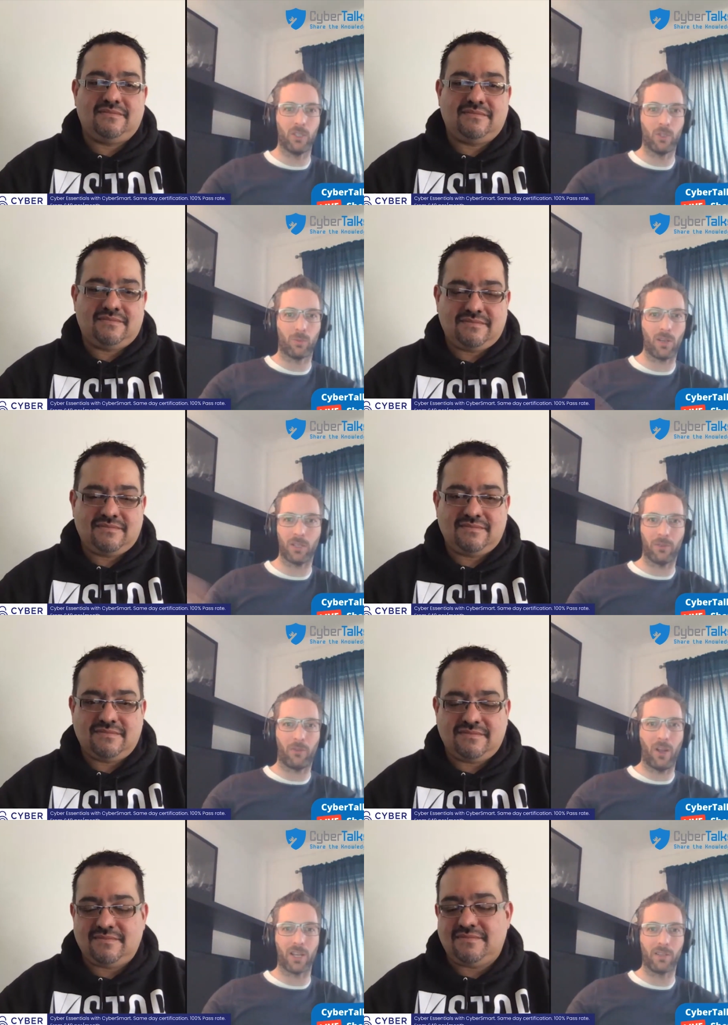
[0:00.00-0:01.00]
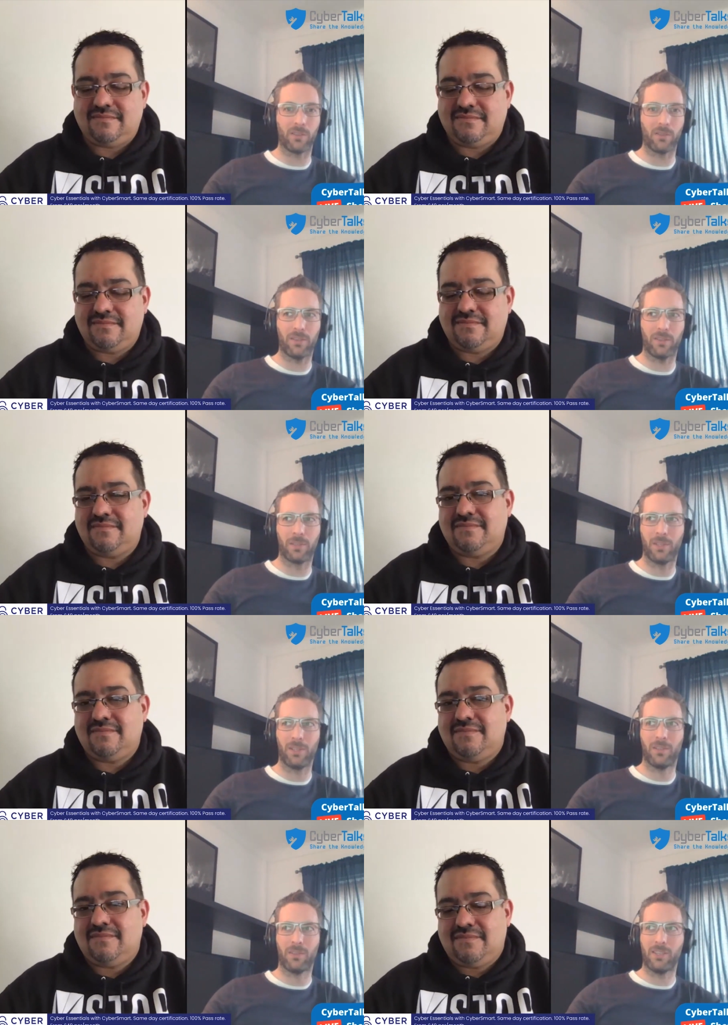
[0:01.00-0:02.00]
Speaker 1: in your product, you're fine. So they
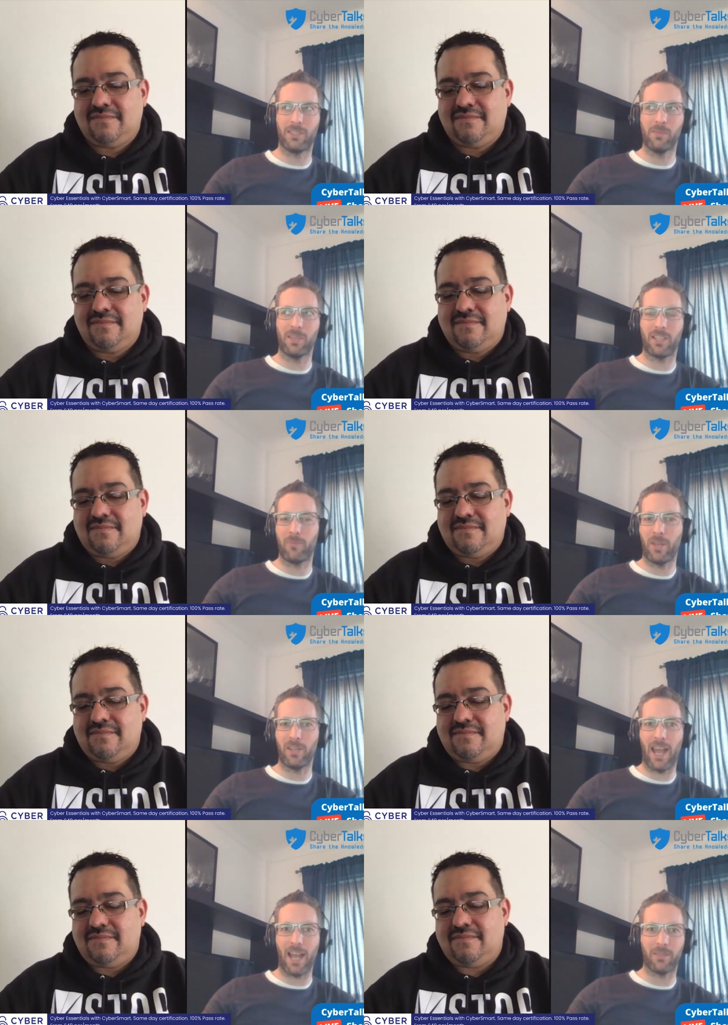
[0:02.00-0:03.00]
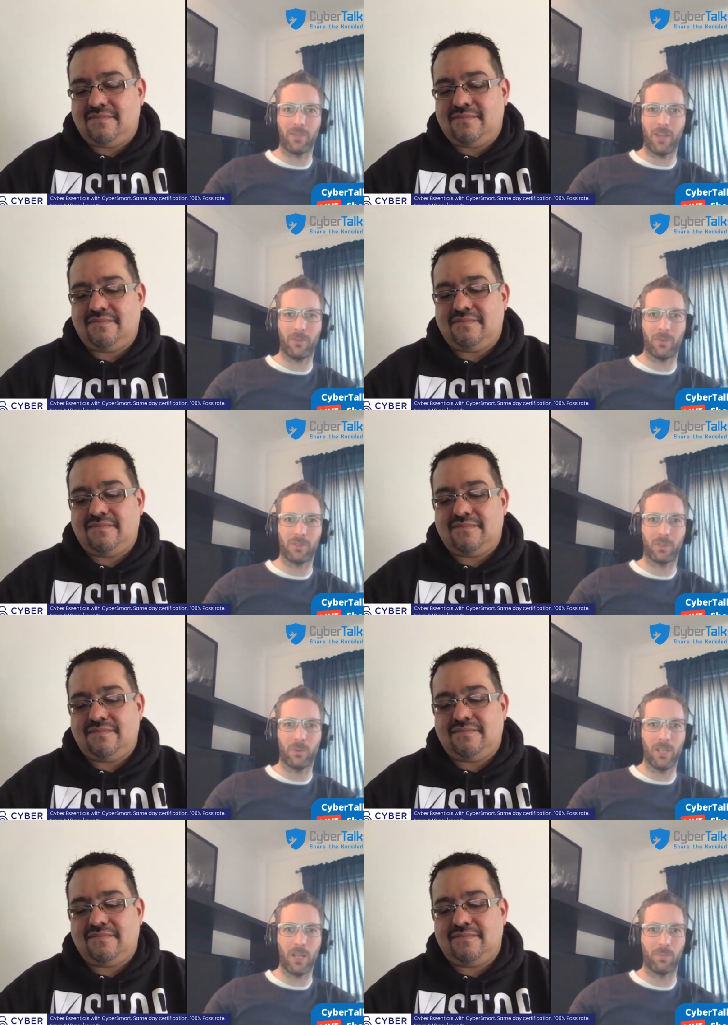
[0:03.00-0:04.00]
it seems like they've made an active effort to screw it
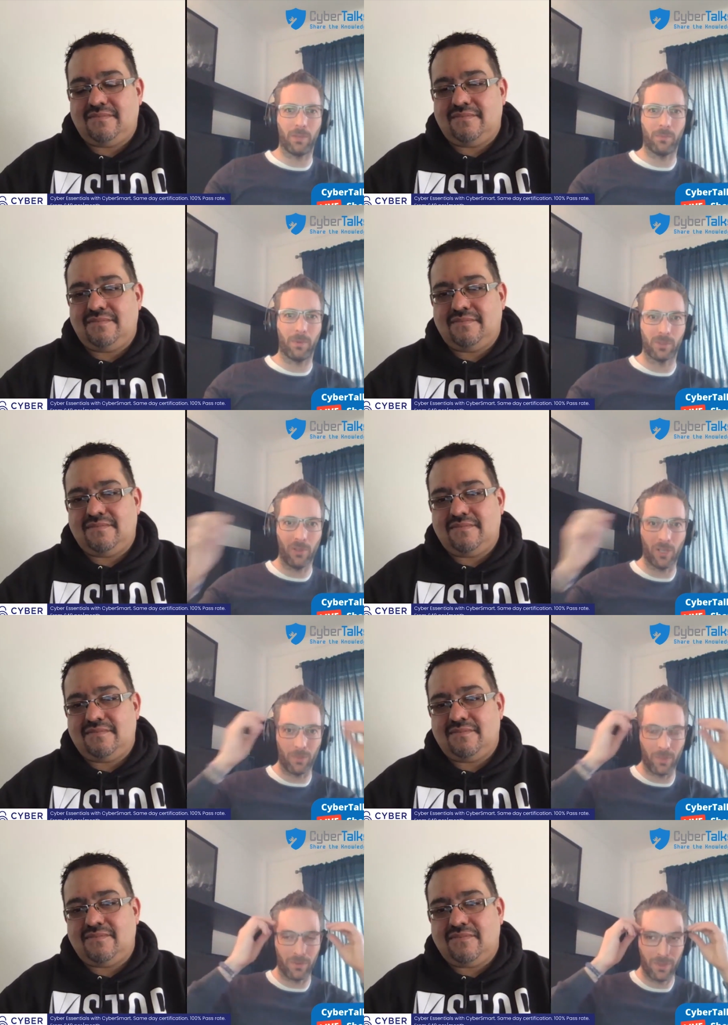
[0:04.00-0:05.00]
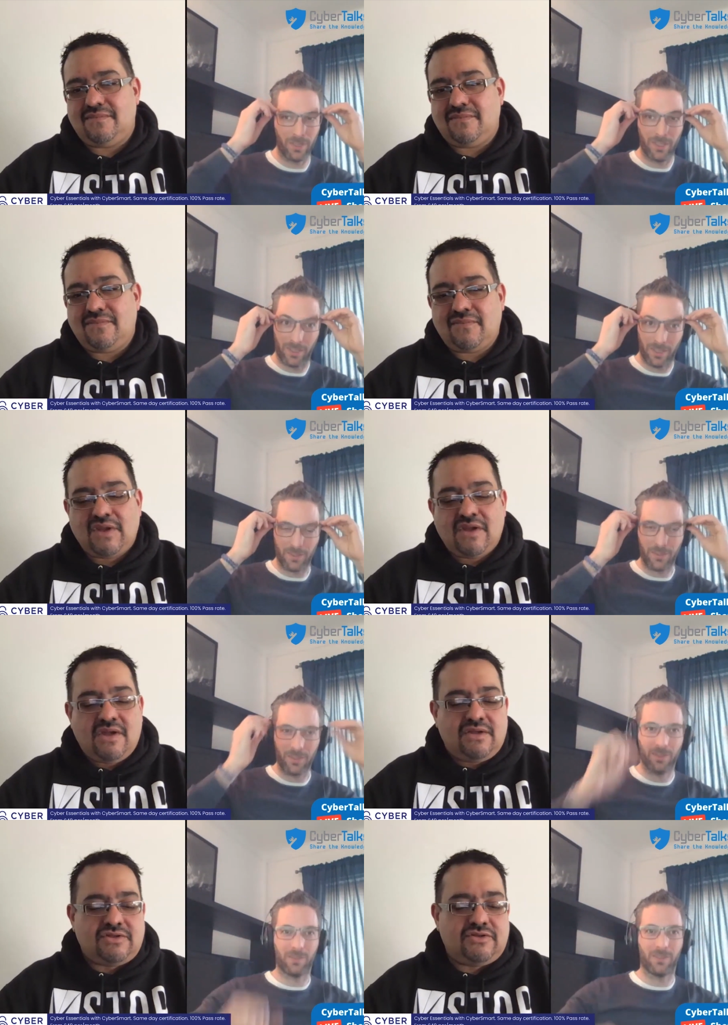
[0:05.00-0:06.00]
up. I'm, I'm sorry, but
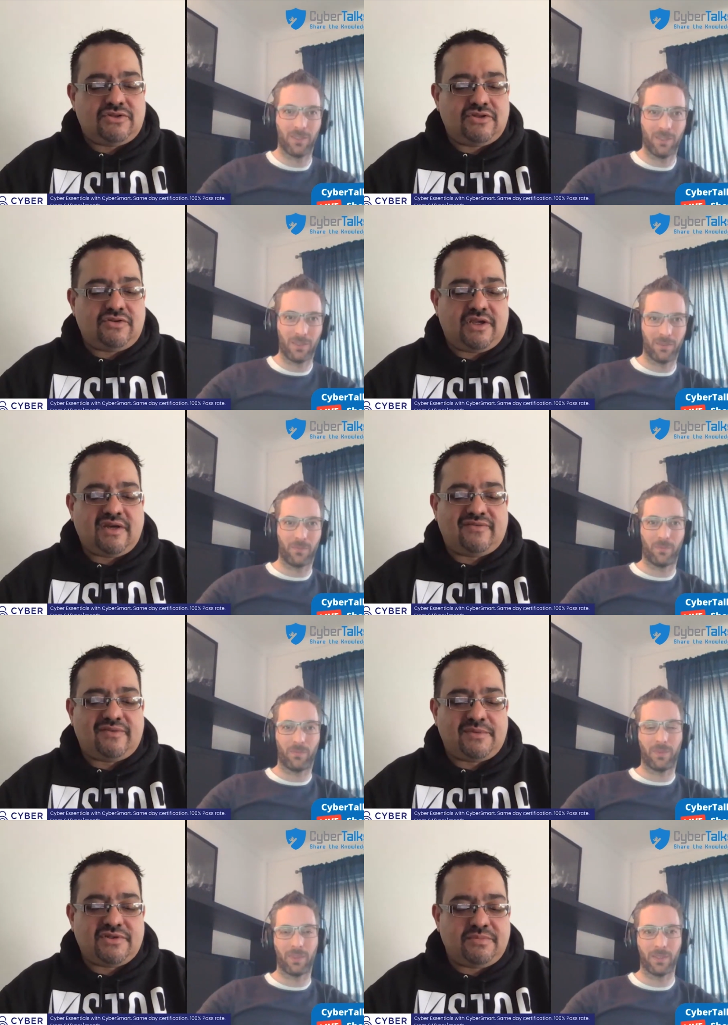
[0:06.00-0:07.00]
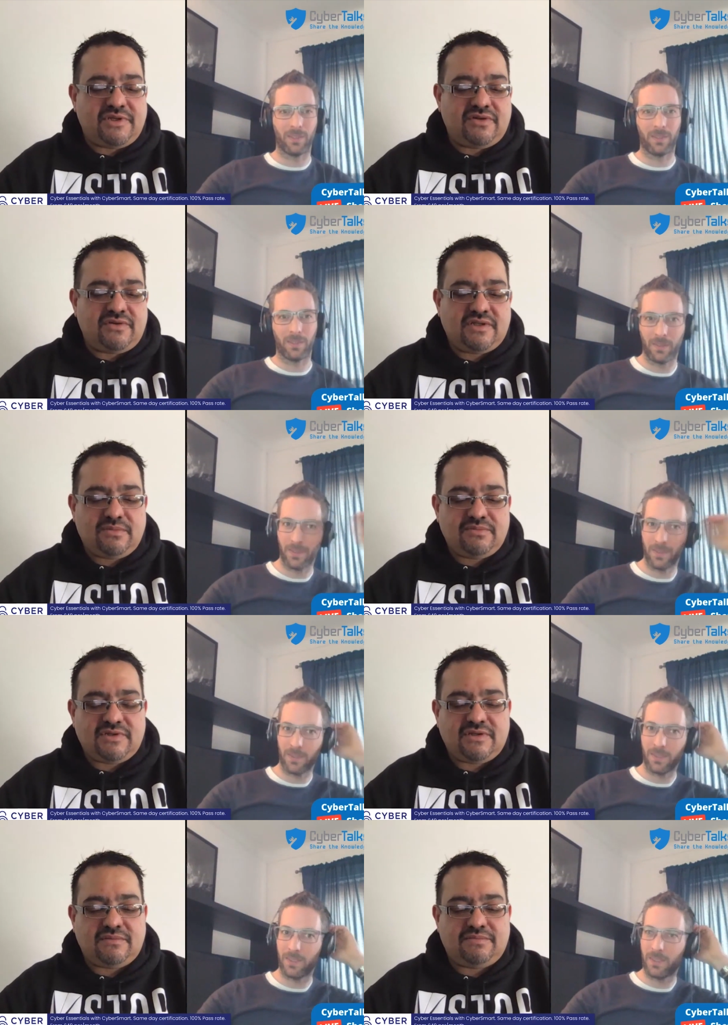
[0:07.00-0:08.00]
Speaker 2: do, do you think governments should be using them
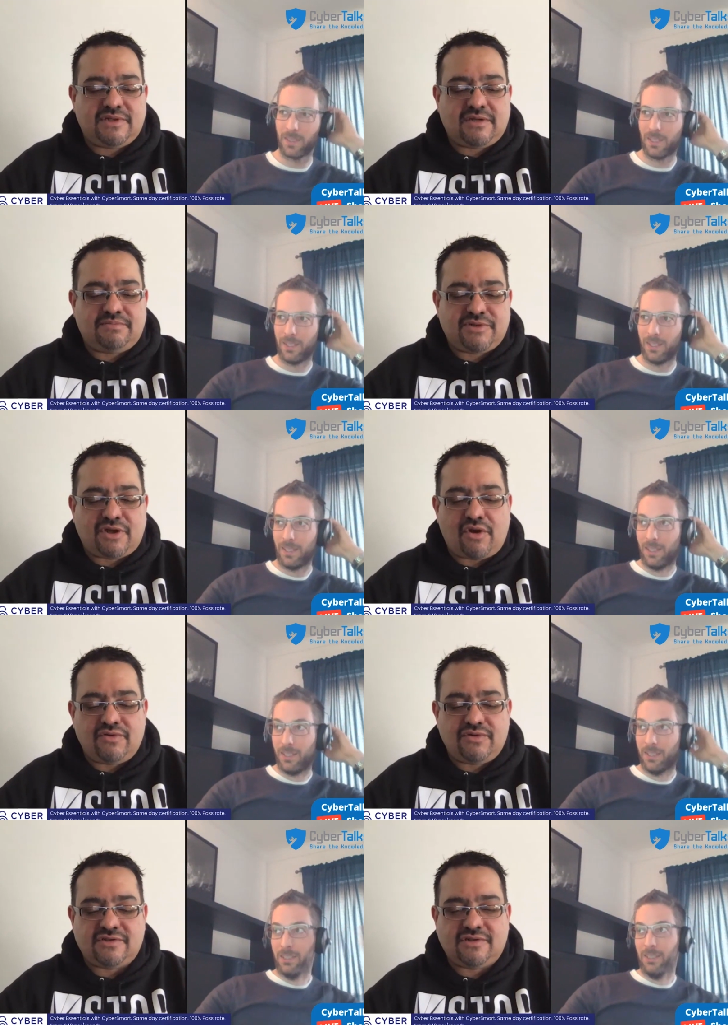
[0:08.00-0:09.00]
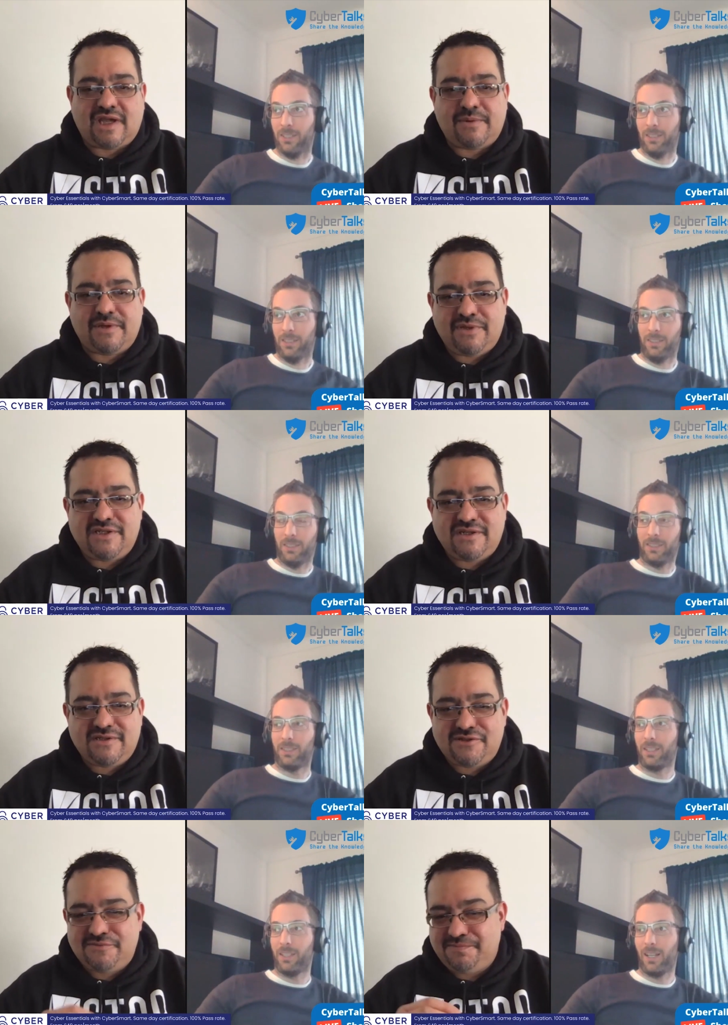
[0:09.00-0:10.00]
to, to, to host cabinet
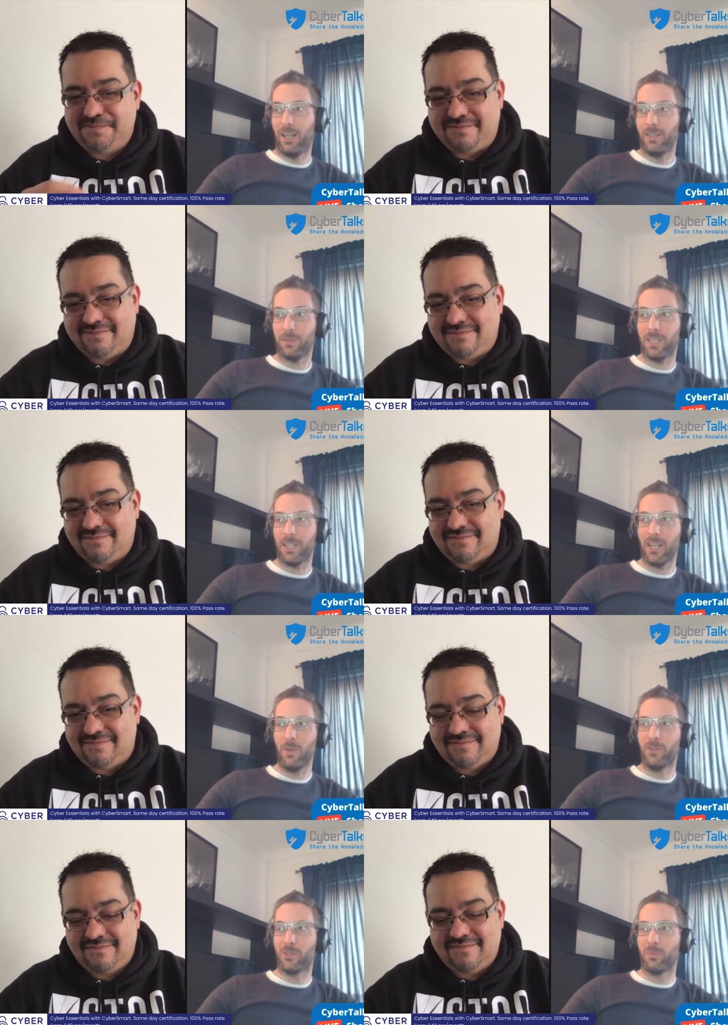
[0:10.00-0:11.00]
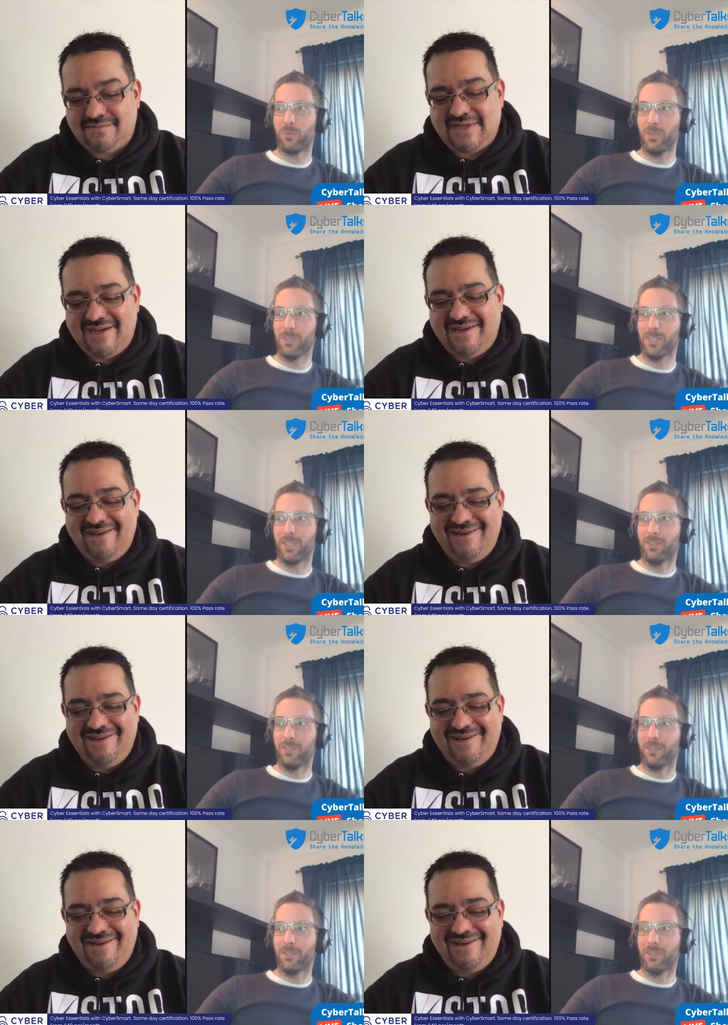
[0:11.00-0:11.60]
meetings?
Speaker 1: I don't think anyone should be using it.